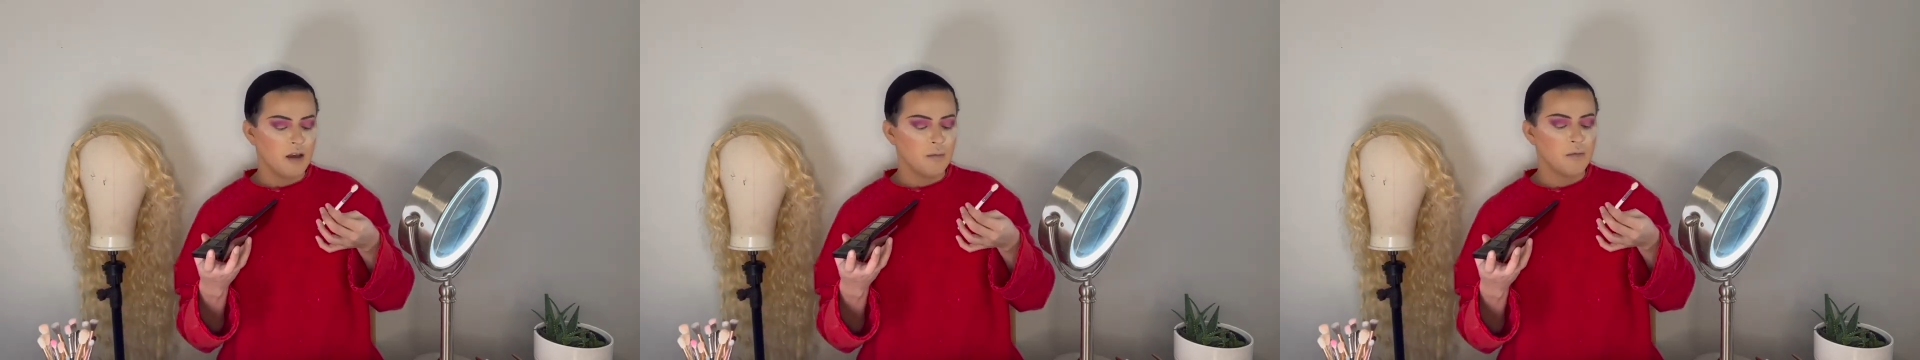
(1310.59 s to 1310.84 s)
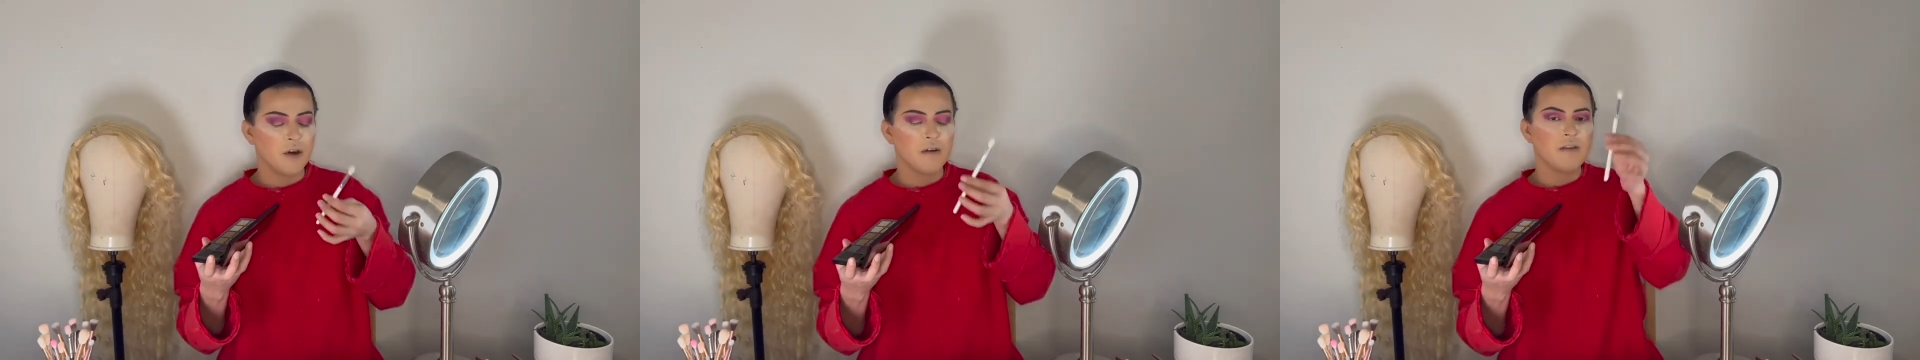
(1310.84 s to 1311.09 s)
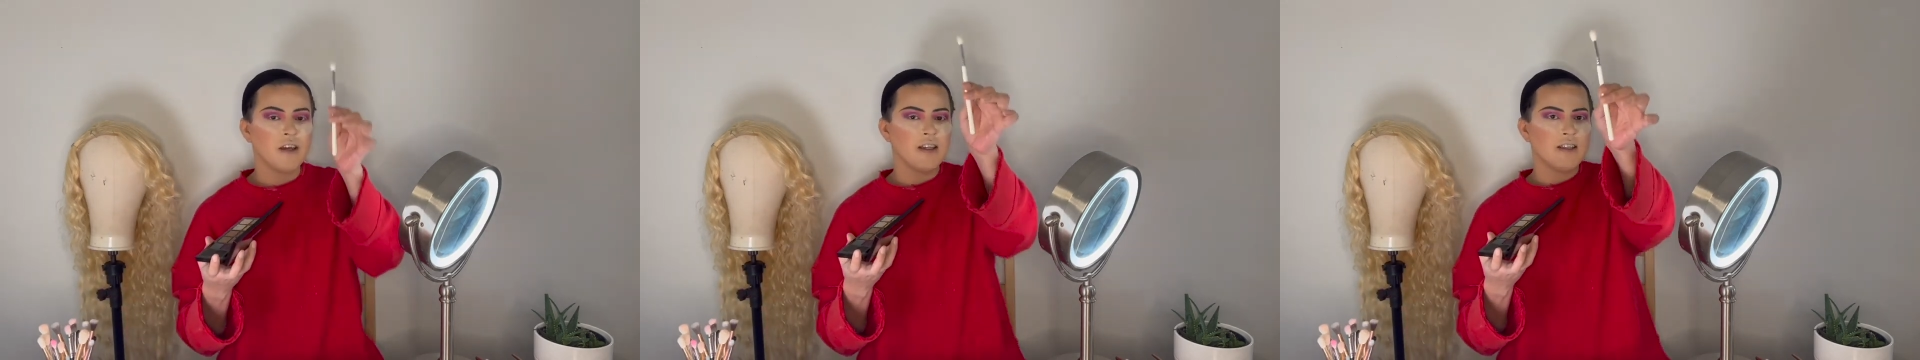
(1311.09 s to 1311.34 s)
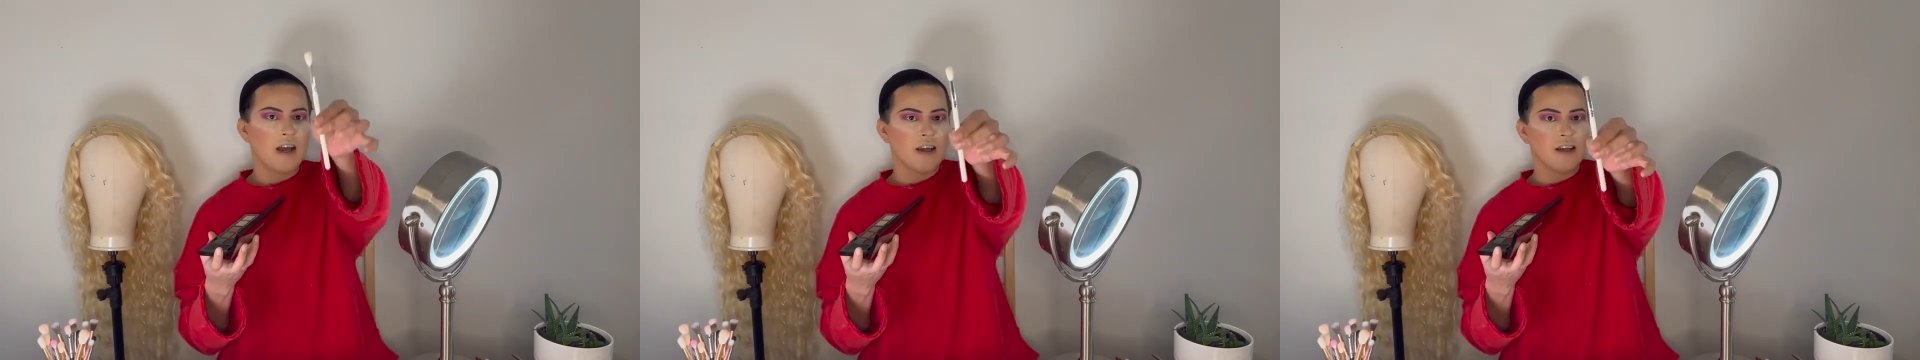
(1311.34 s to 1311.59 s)
Morphe and
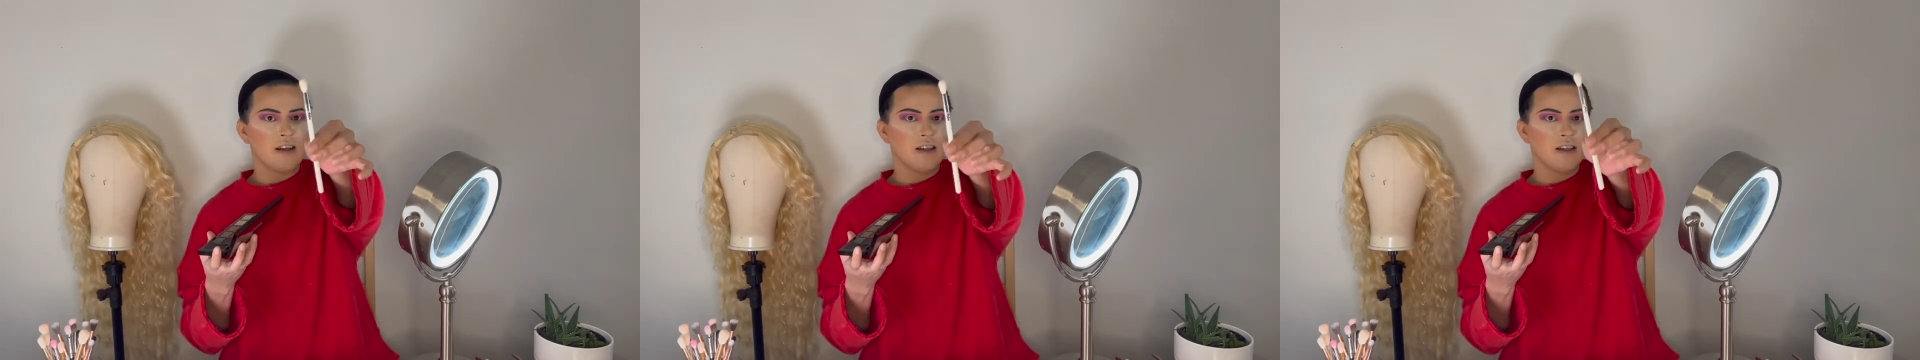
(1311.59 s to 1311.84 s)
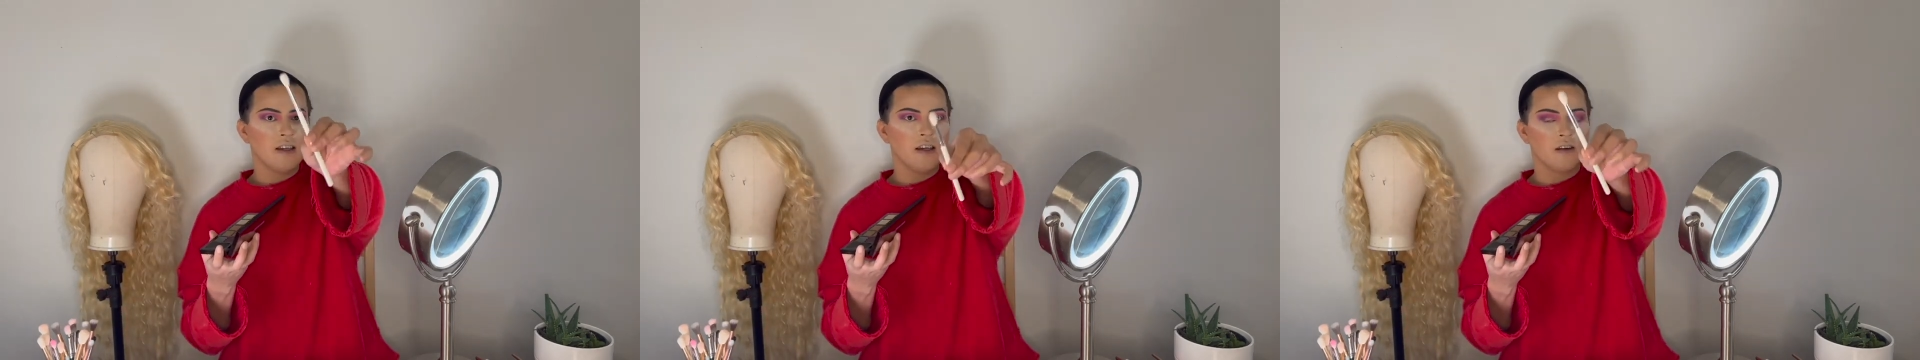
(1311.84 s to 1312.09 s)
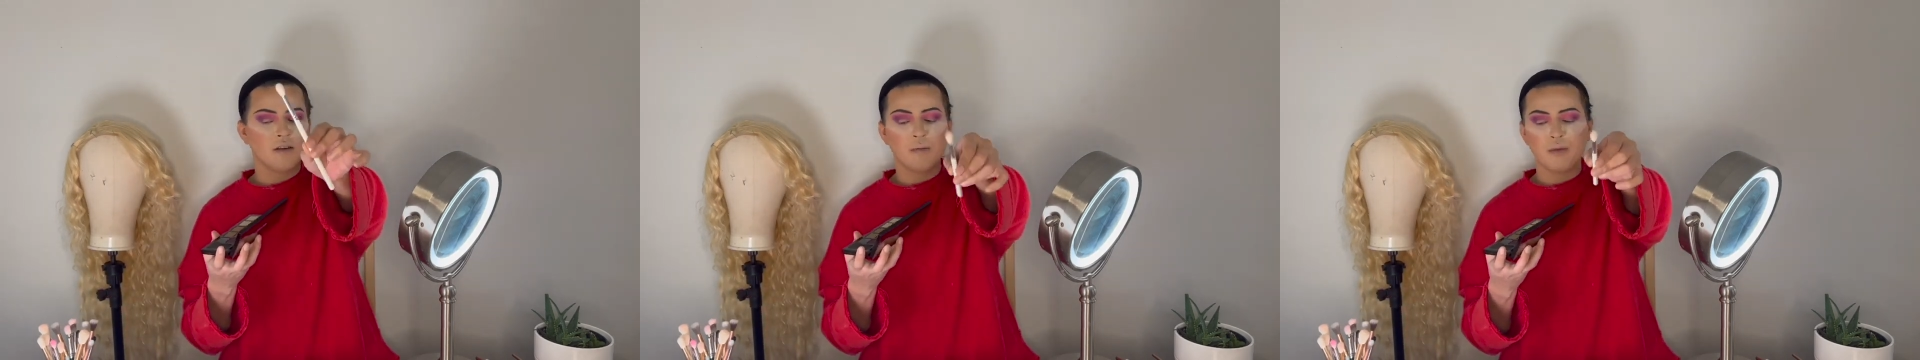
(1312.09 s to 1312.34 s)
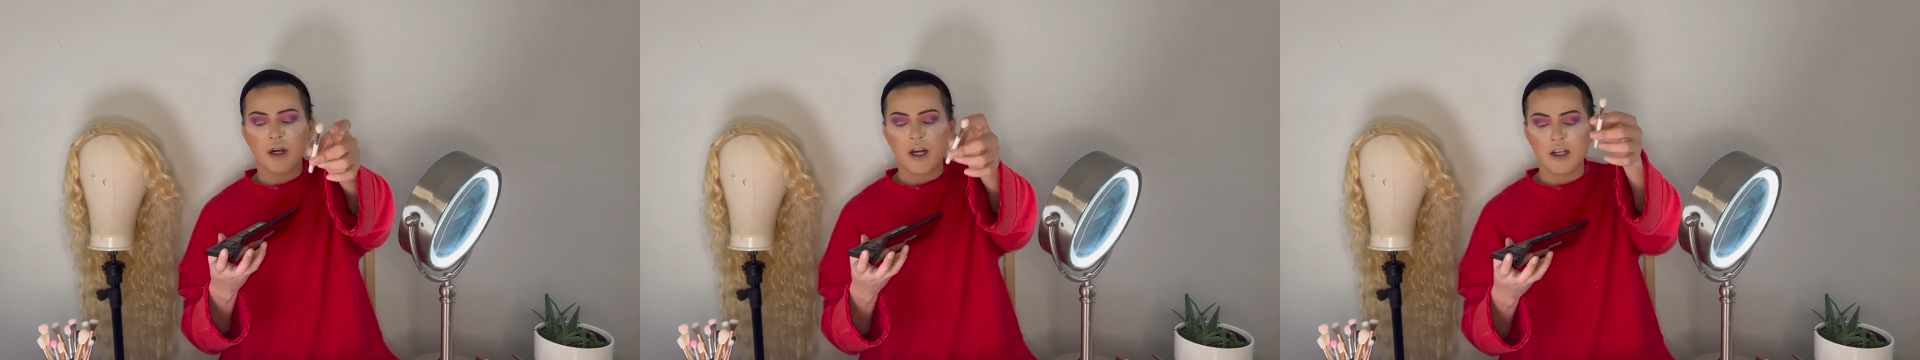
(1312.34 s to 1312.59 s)
Jaclyn Hill
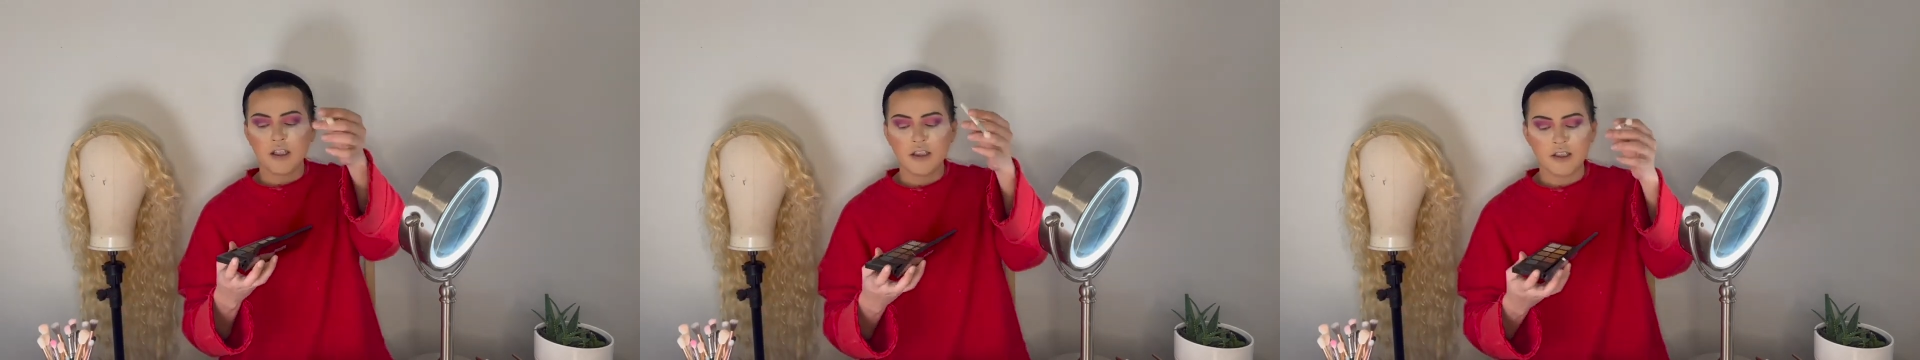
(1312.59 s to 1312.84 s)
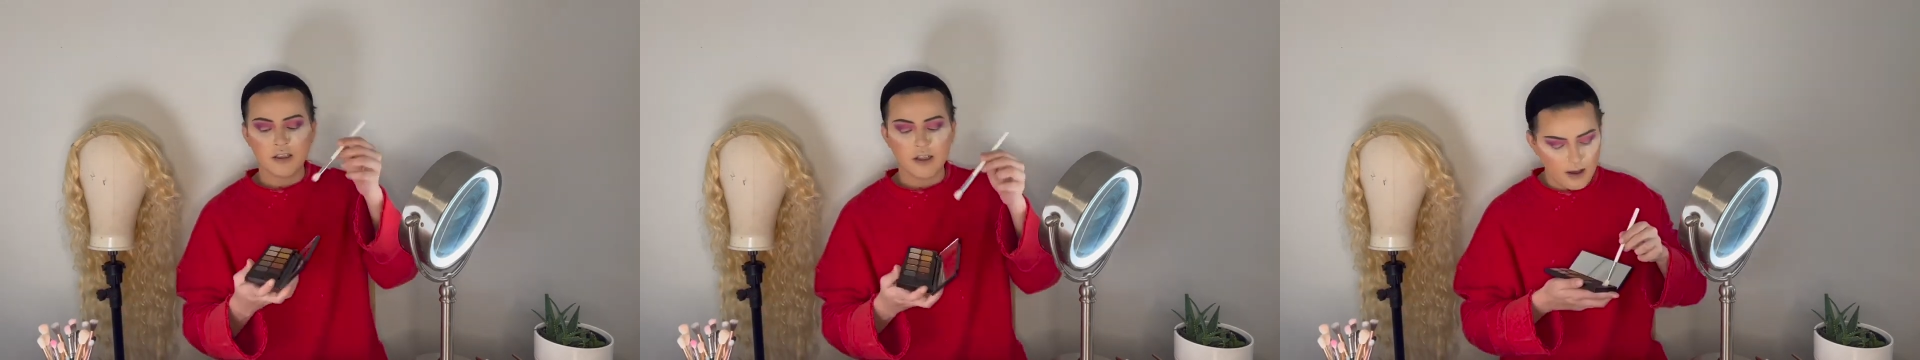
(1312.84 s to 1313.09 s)
brush.